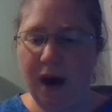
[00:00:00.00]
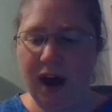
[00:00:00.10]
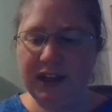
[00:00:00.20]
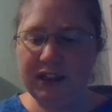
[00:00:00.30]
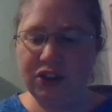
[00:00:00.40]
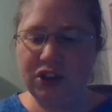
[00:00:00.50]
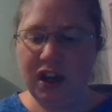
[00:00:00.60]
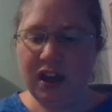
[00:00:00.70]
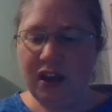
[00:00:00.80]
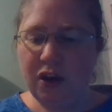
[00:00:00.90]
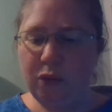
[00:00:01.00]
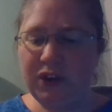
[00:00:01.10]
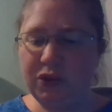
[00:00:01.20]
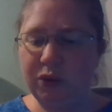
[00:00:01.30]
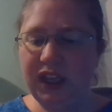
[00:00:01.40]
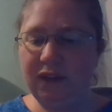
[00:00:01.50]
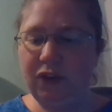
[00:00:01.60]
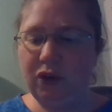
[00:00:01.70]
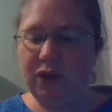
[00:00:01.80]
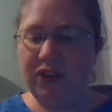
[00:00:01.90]
potash, which will give
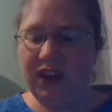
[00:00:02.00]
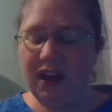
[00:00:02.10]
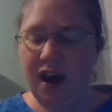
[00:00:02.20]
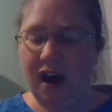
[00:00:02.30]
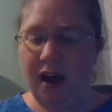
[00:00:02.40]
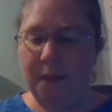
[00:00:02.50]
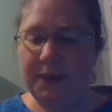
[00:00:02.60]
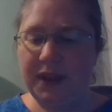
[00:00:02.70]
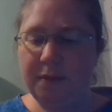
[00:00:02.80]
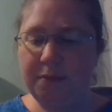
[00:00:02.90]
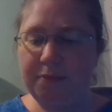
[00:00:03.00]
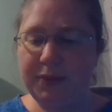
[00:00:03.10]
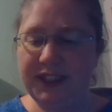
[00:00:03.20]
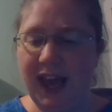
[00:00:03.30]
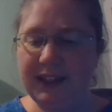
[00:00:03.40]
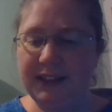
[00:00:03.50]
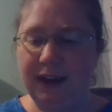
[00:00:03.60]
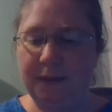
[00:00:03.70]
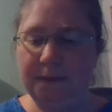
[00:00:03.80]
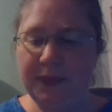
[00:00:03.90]
you the
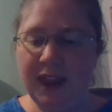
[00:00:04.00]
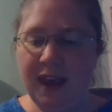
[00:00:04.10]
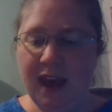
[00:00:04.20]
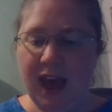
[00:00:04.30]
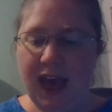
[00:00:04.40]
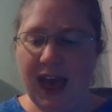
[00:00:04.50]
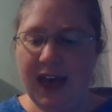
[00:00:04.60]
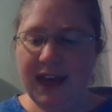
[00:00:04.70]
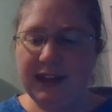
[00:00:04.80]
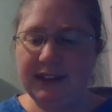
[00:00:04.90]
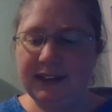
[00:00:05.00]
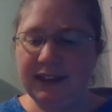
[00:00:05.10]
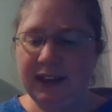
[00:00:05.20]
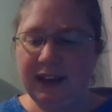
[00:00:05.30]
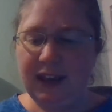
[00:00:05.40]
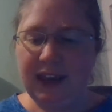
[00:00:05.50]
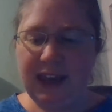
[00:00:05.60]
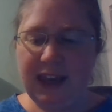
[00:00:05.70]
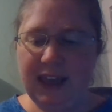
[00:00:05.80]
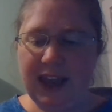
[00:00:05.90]
potassium, and
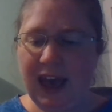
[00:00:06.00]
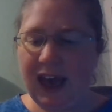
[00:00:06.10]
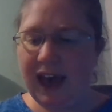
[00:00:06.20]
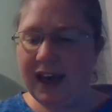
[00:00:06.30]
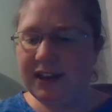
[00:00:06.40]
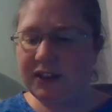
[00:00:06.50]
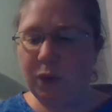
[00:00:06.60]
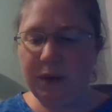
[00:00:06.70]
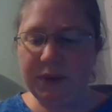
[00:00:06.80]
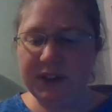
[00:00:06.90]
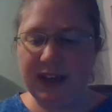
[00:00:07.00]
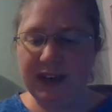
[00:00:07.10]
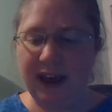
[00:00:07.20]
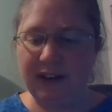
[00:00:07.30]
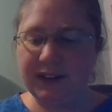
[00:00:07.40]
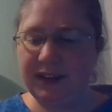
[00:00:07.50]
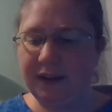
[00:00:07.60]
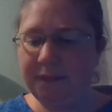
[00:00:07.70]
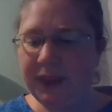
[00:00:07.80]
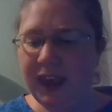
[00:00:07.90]
it has 1%
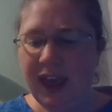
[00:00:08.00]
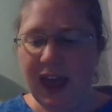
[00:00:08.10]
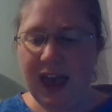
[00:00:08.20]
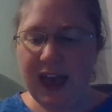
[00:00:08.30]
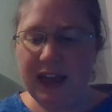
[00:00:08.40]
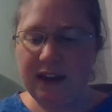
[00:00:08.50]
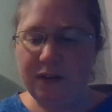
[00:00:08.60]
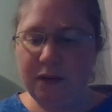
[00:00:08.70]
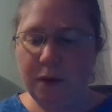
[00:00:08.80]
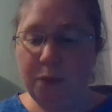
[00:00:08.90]
calcium and